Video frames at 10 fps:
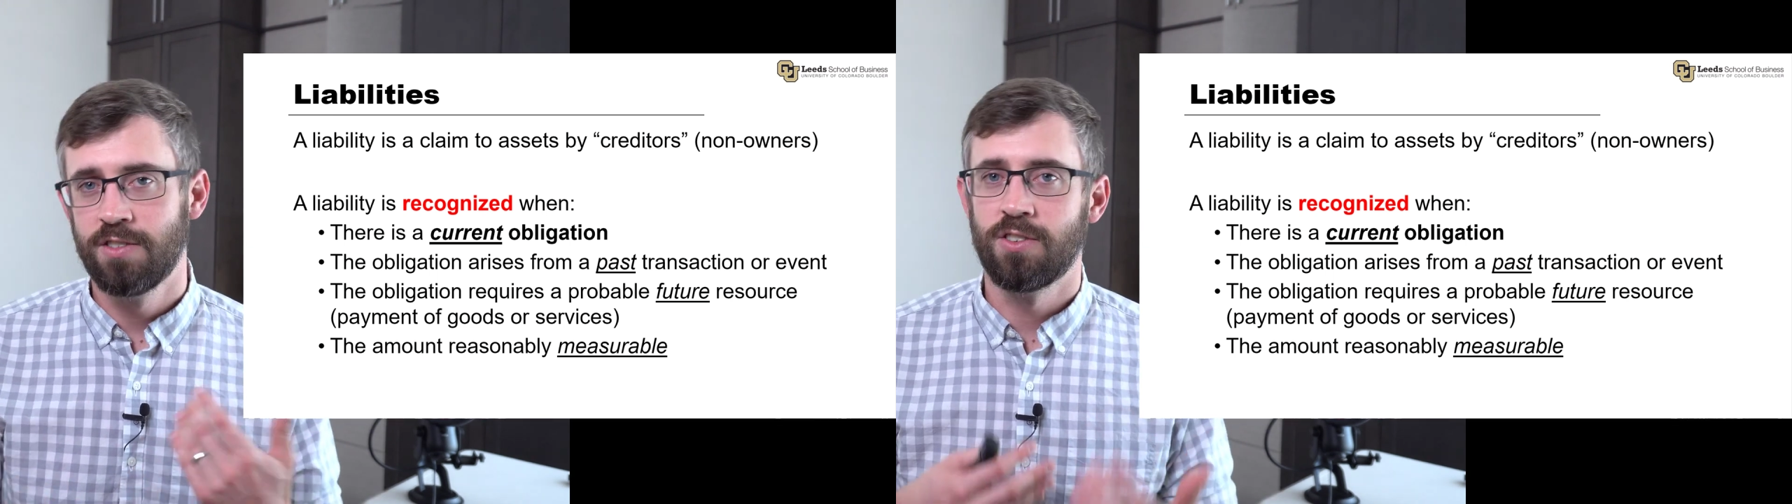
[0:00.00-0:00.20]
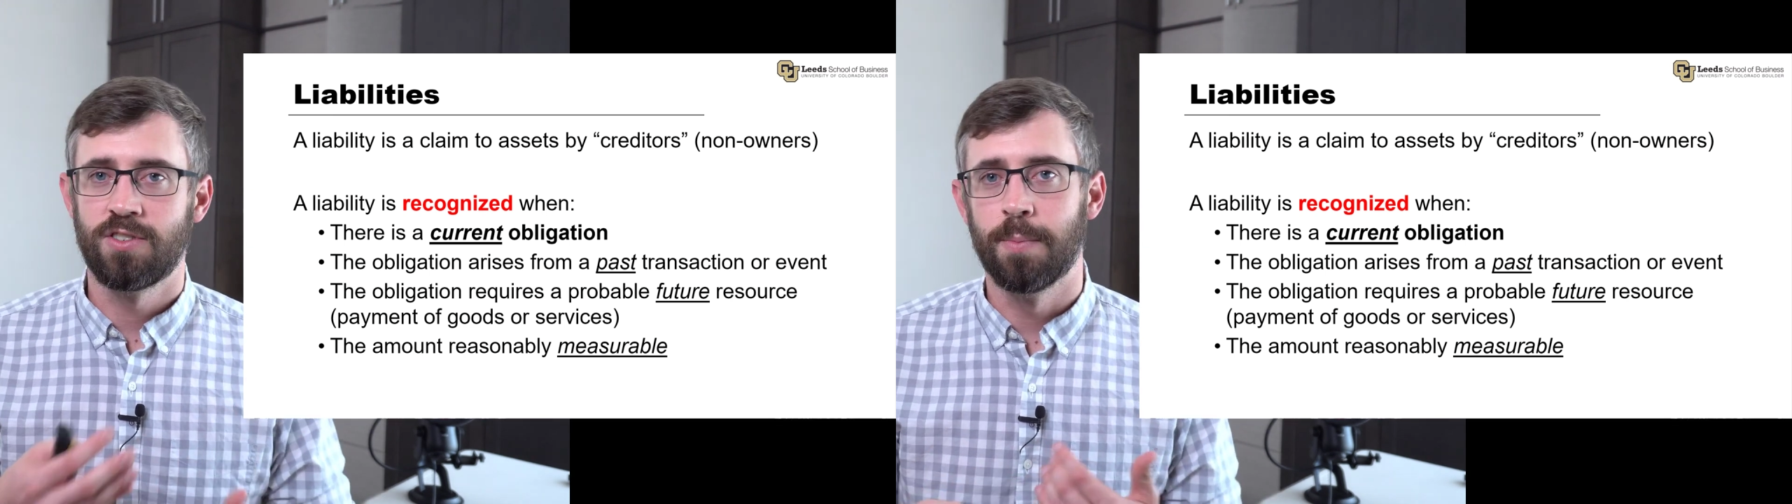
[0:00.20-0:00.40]

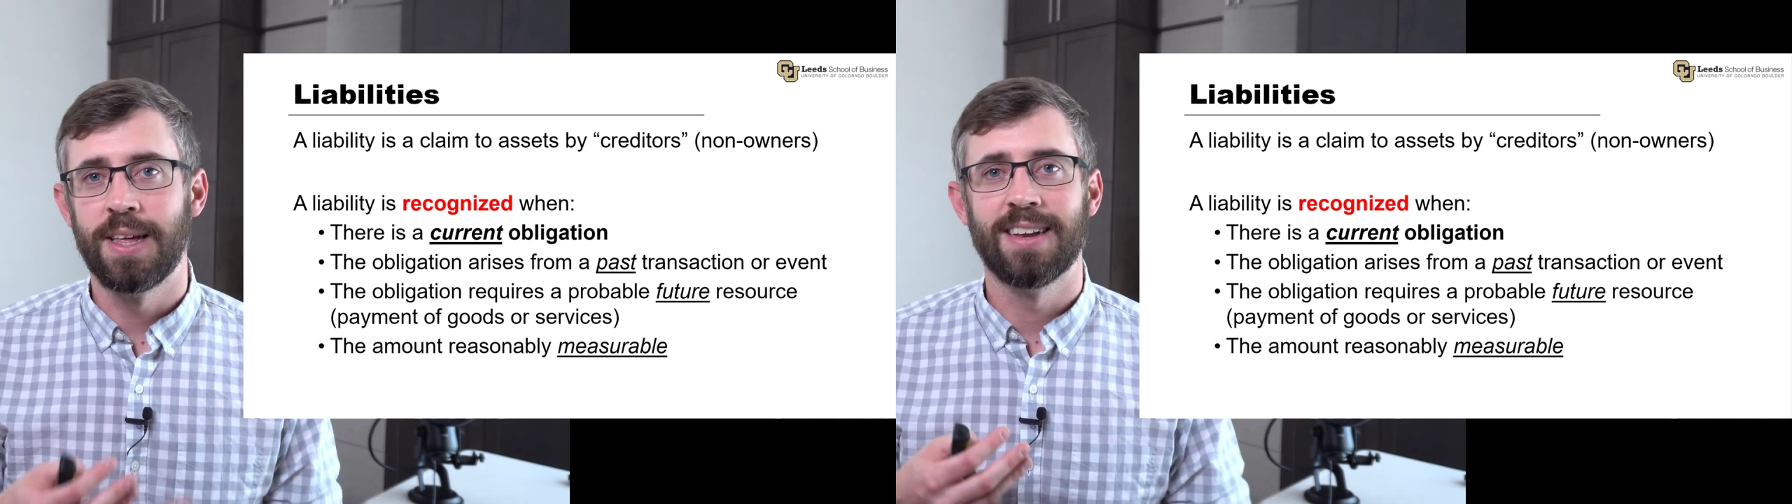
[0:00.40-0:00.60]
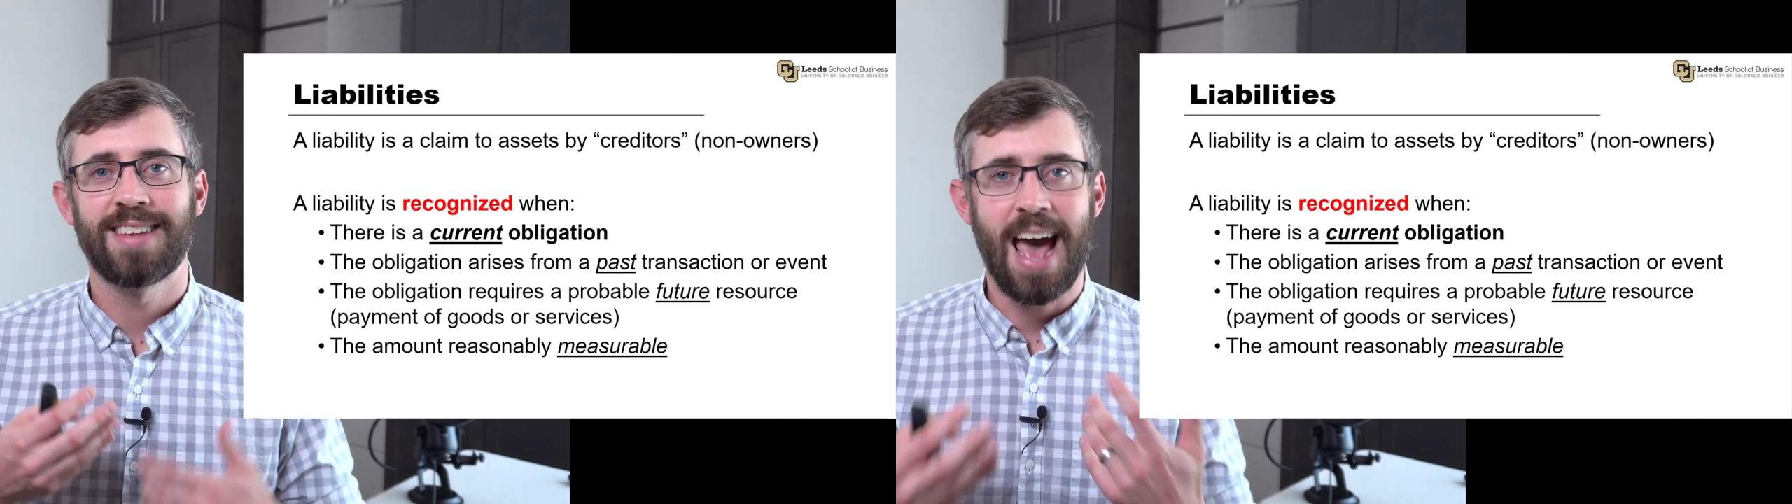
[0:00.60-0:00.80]
So something
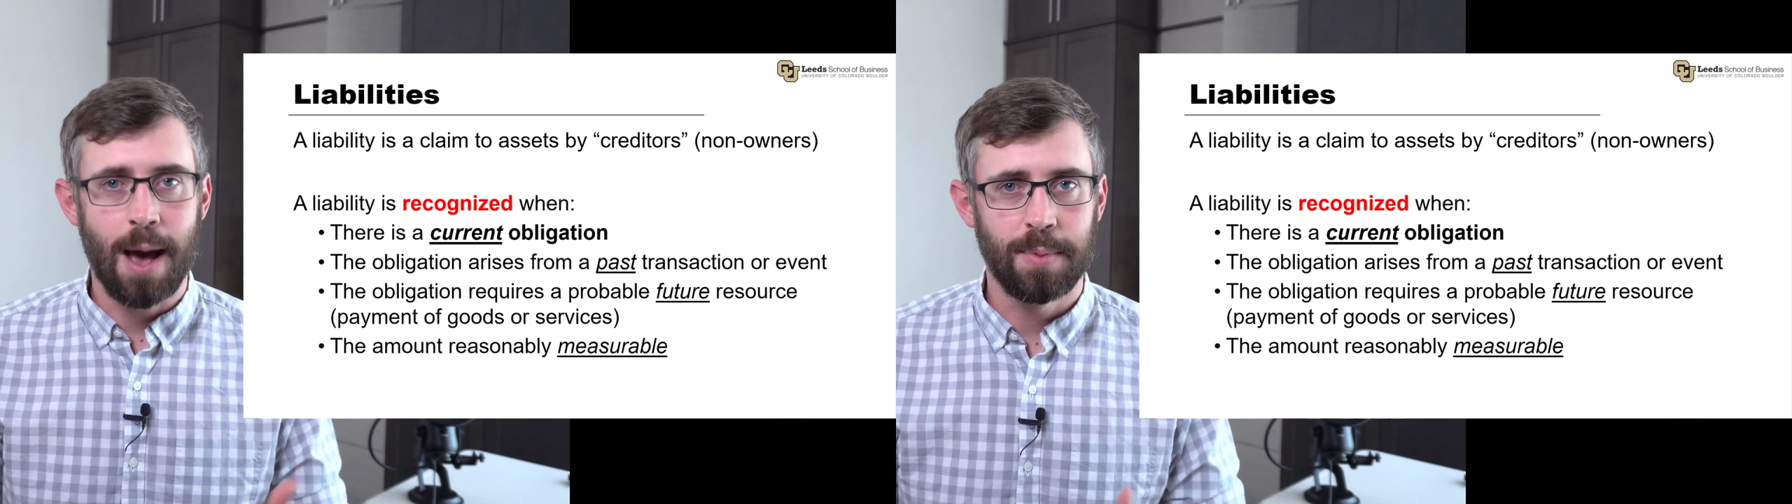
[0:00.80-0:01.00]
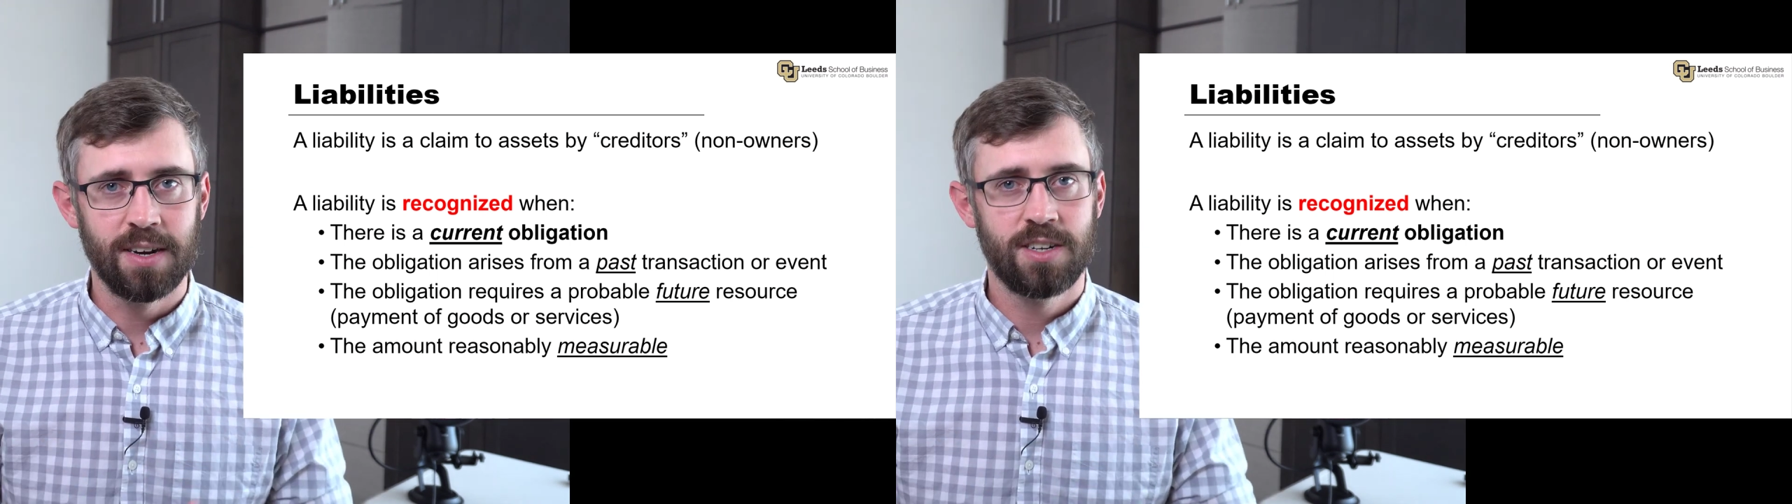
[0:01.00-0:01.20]
has
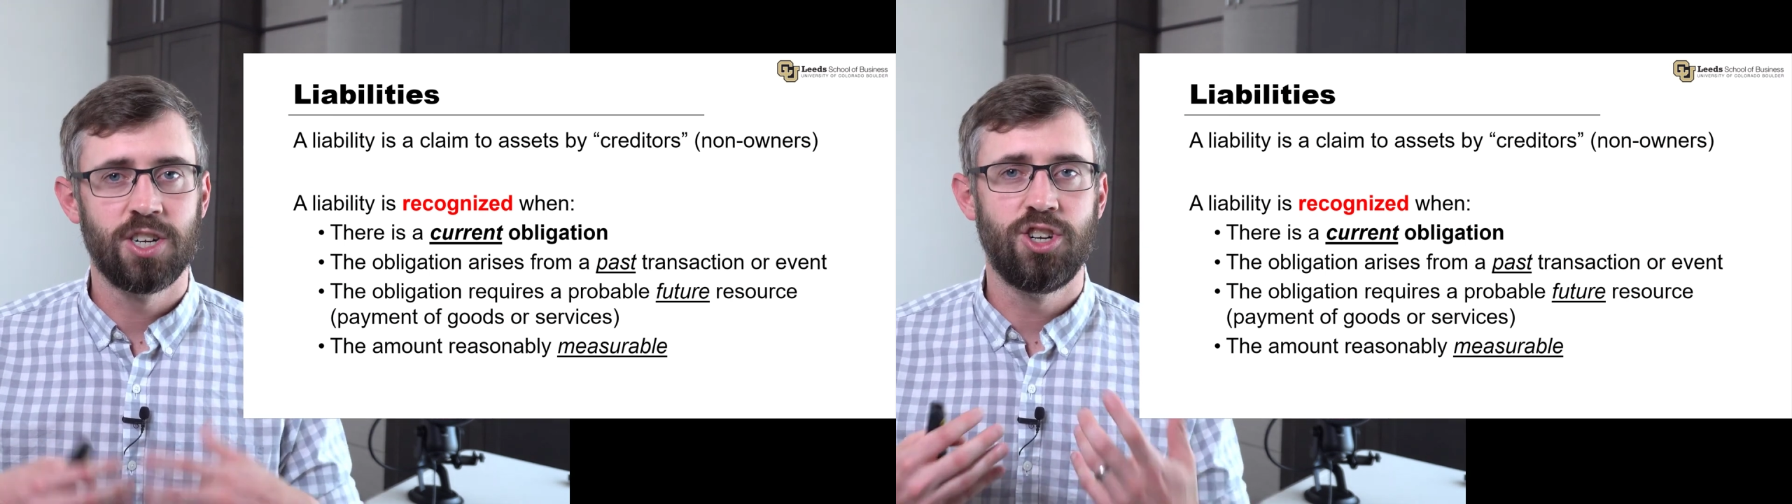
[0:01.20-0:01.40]
happened to